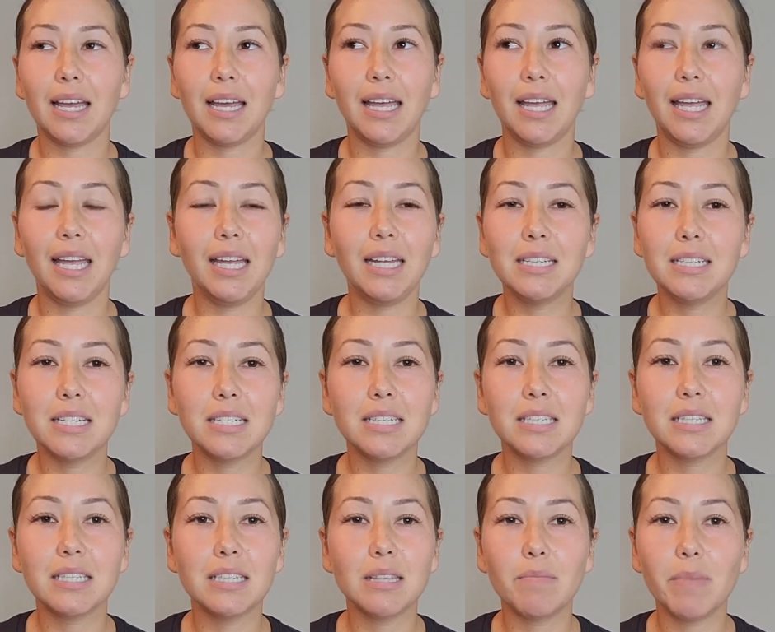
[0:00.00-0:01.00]
it
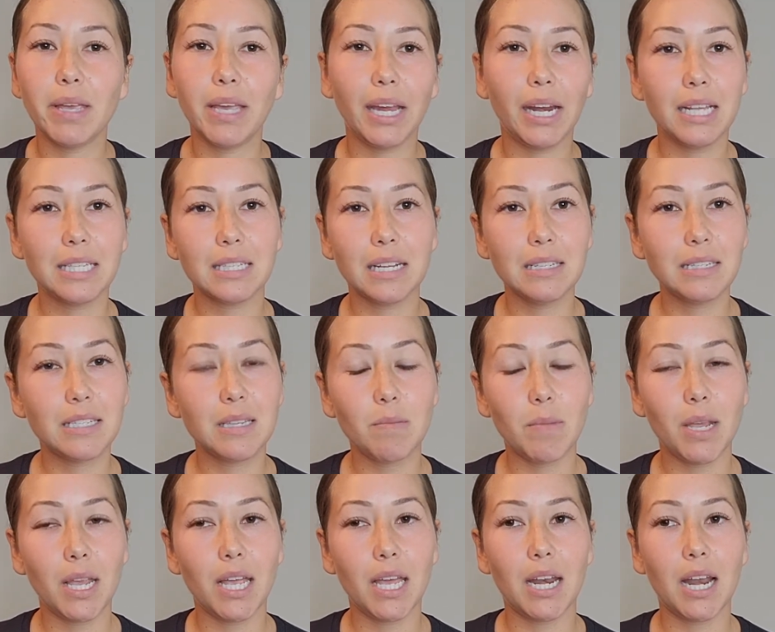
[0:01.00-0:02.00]
just doesn't make any sense to
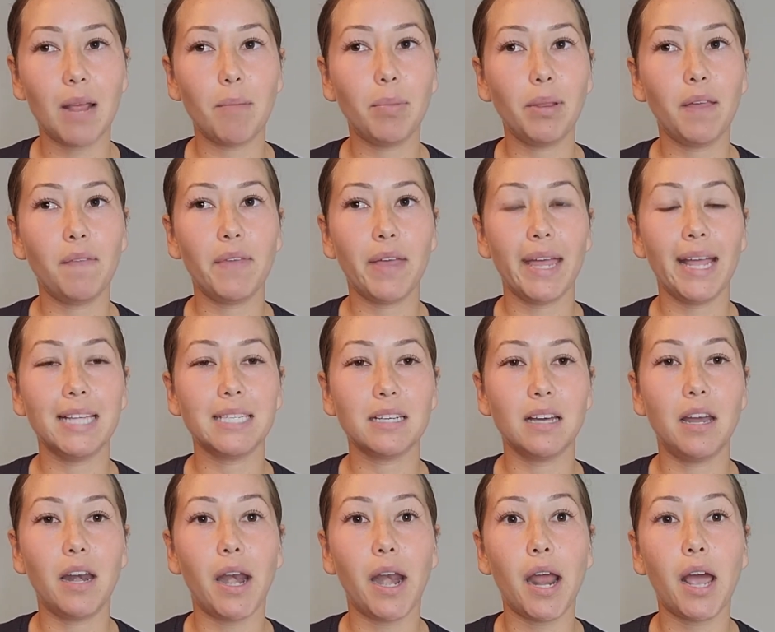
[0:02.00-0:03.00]
me. And I believe that it's
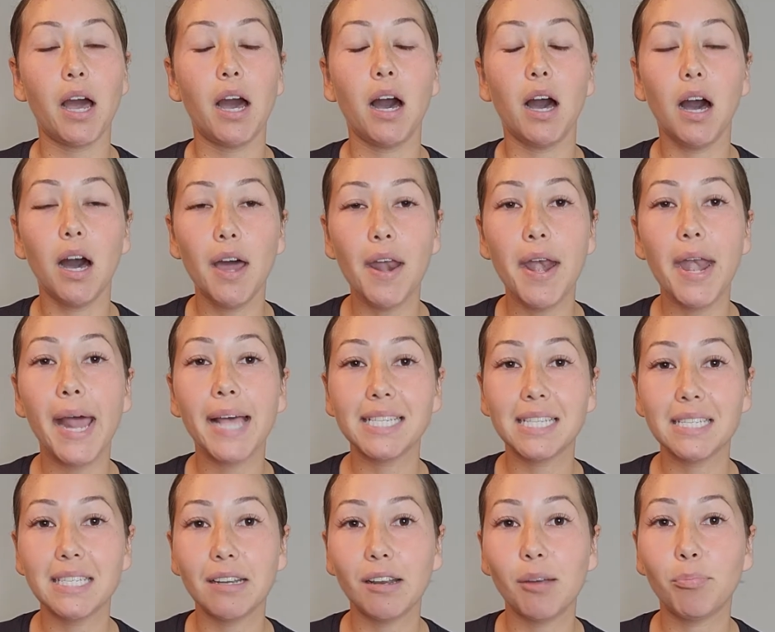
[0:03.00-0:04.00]
an
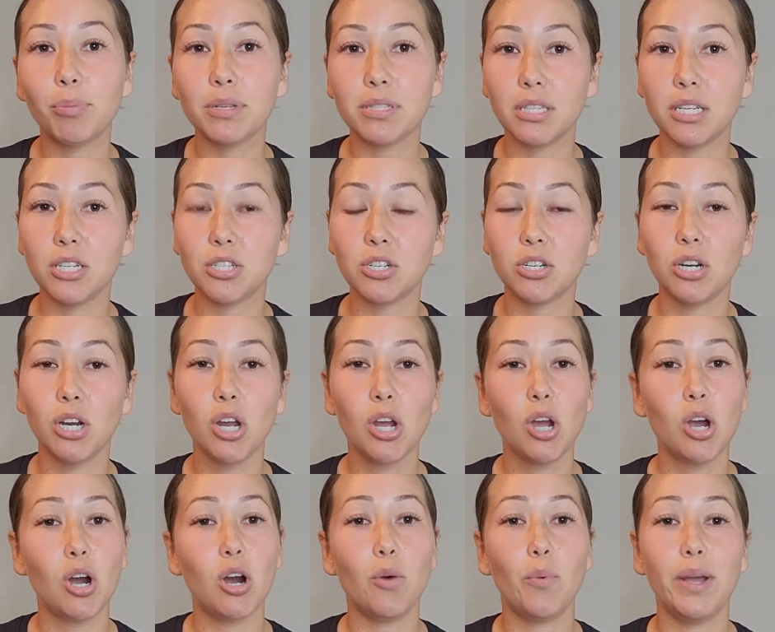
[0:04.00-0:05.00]
unnecessary procedure,
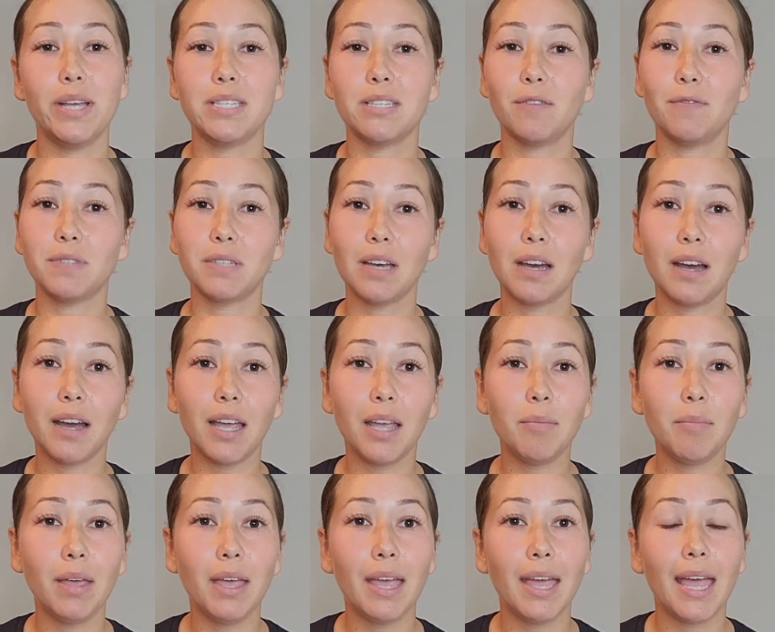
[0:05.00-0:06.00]
a waste of
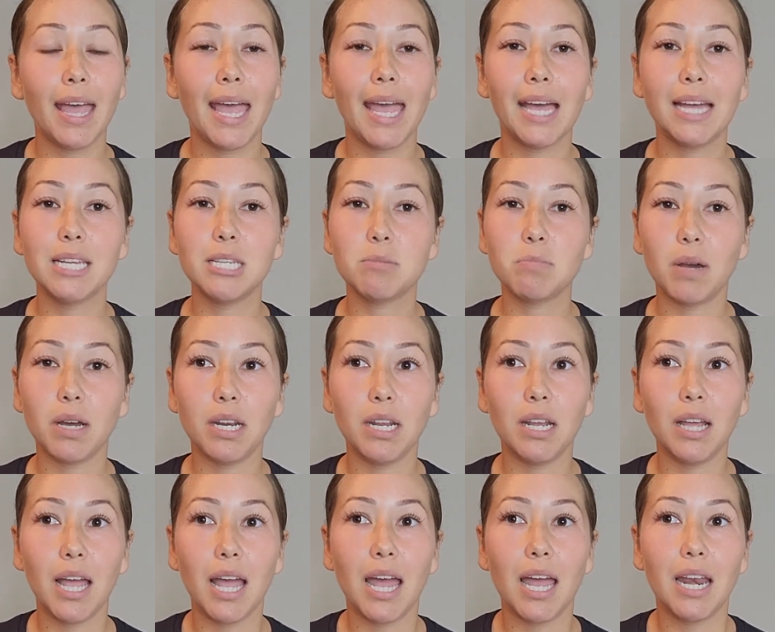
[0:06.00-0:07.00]
time and
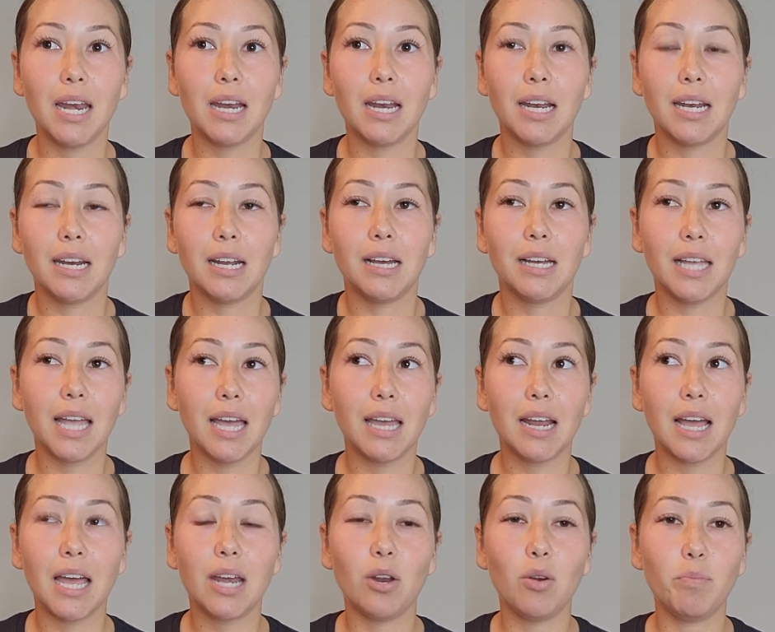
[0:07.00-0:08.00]
money. And again,
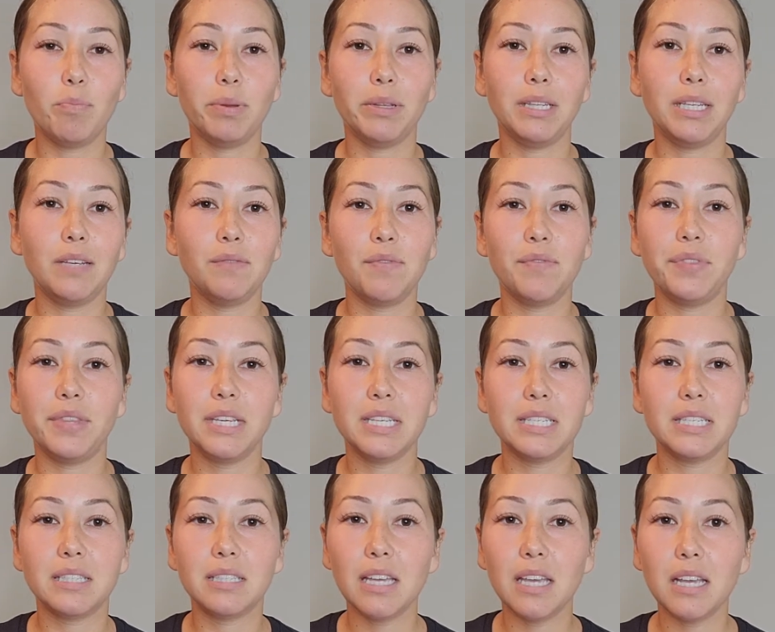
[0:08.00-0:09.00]
I don't believe in
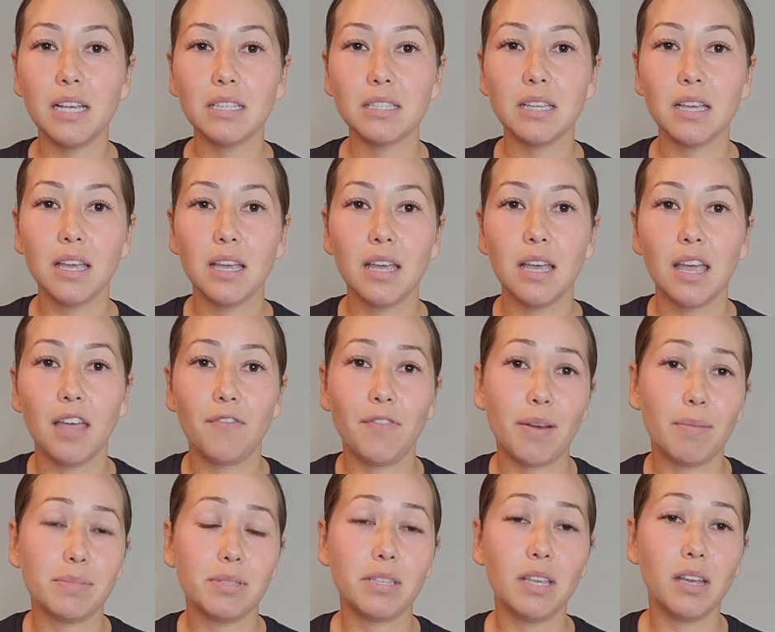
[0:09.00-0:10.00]
these things. If
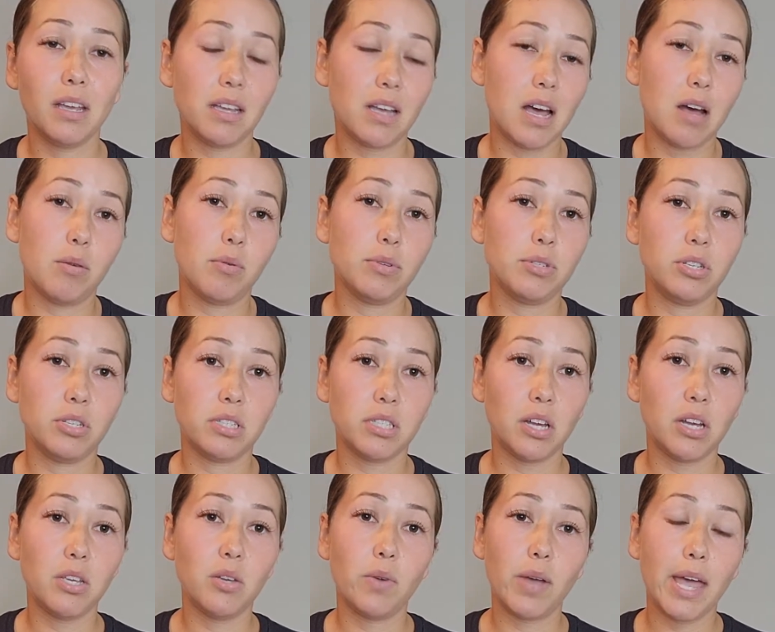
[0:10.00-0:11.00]
I'm sick, I will just
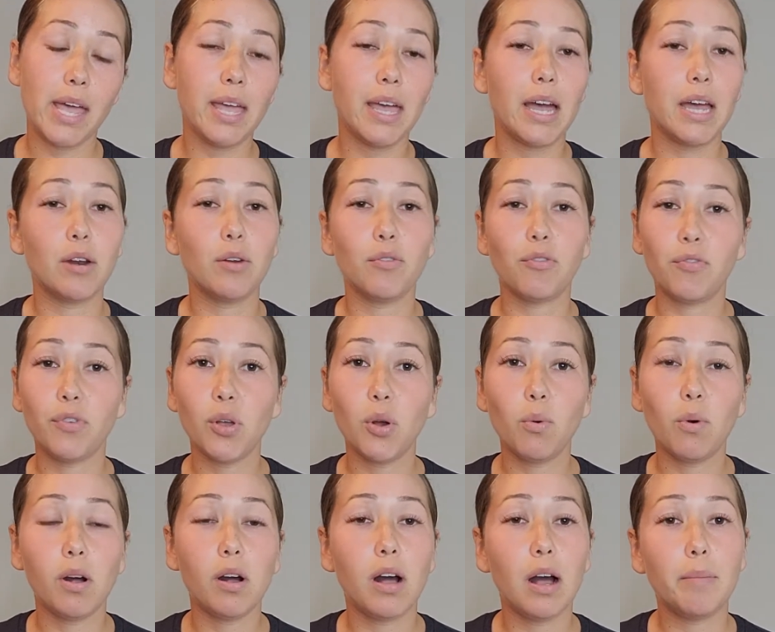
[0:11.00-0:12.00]
tell you, hey, I don't feel
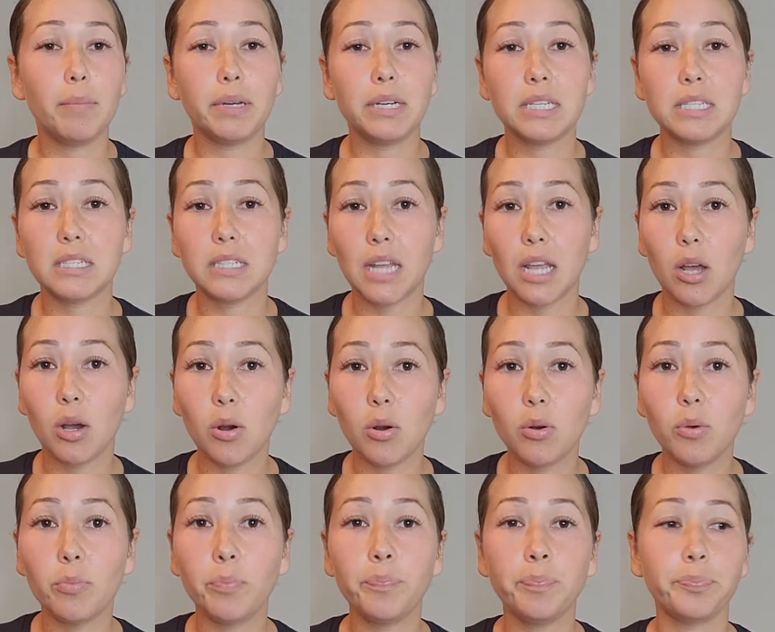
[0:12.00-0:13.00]
well. I'm going to stay
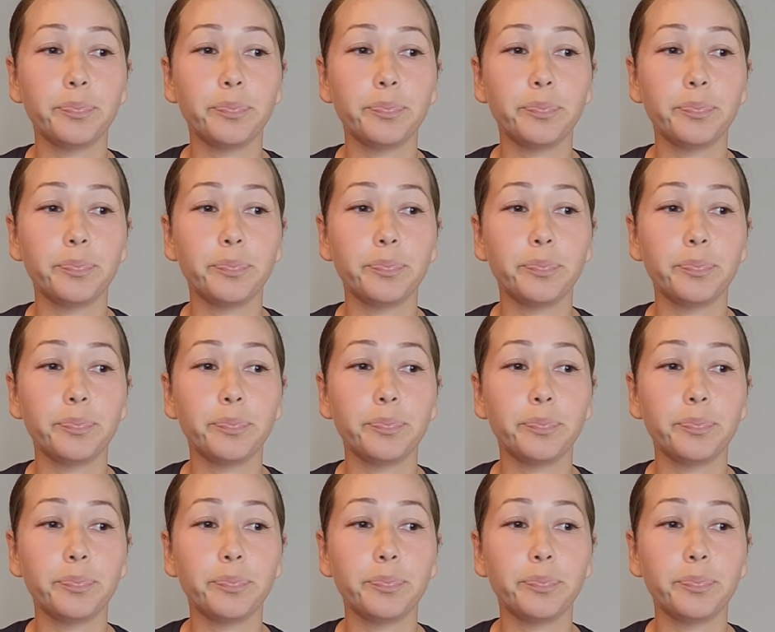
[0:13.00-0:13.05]
home.